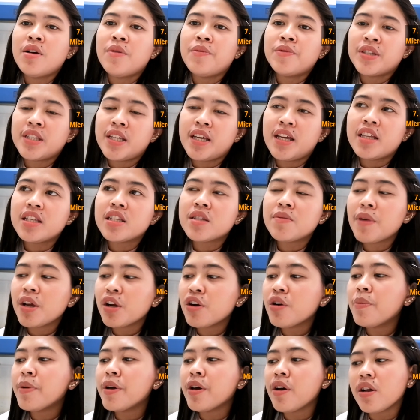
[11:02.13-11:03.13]
Since
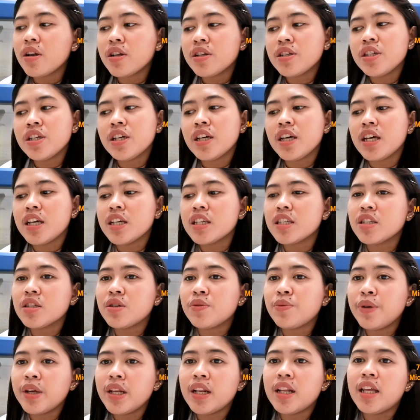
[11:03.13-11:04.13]
microbiology is
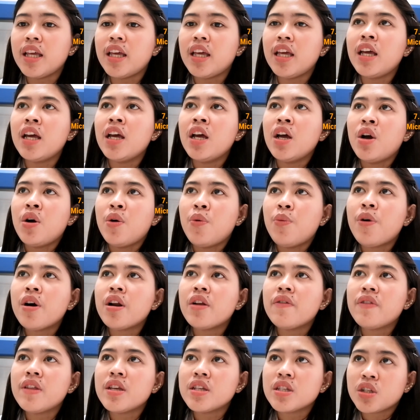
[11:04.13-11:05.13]
really one
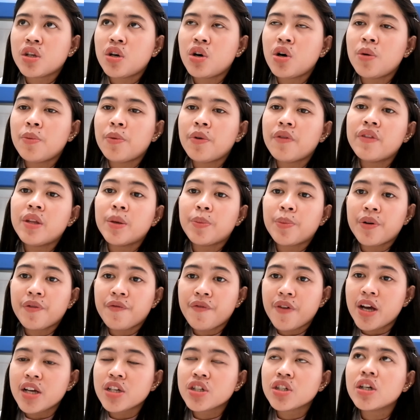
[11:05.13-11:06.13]
of the scope of the
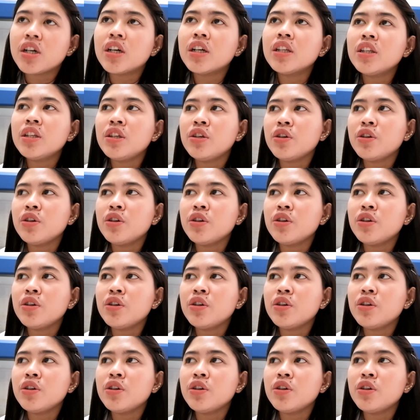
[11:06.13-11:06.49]
profession,